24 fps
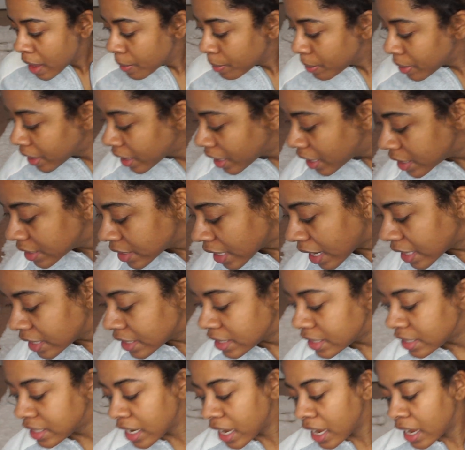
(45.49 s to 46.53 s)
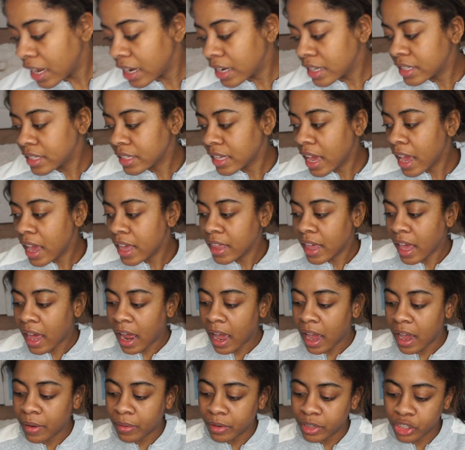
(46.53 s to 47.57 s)
because I did say that
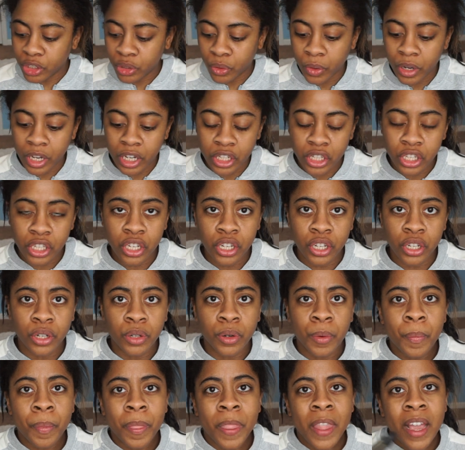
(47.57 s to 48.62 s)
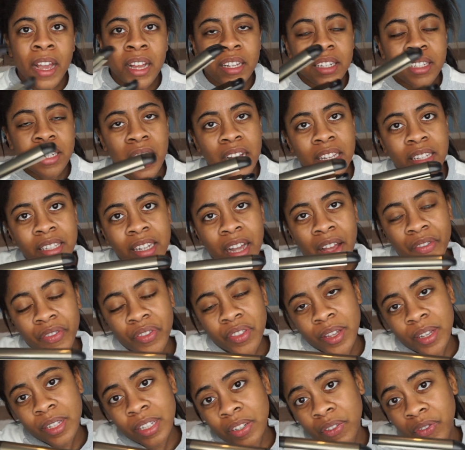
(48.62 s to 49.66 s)
I was going to test out
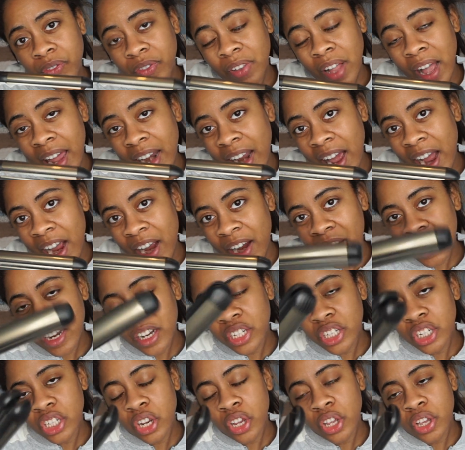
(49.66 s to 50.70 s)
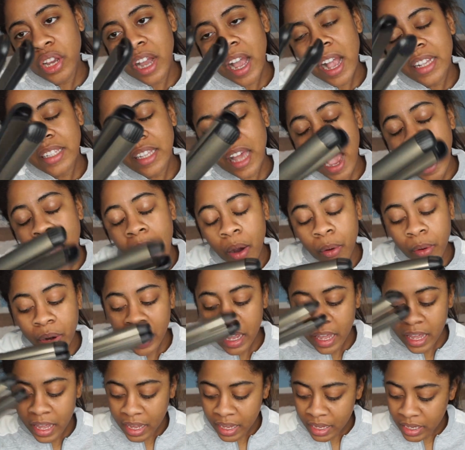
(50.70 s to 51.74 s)
this flat iron and show you guys how
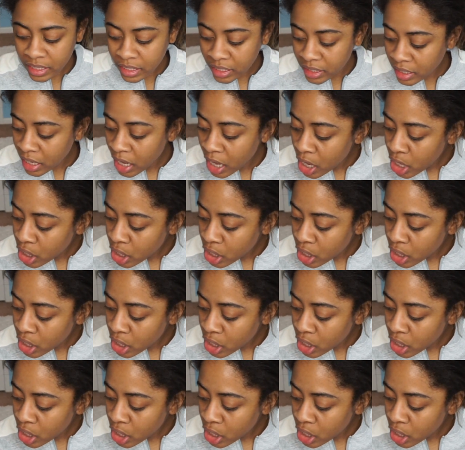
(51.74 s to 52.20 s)
it is.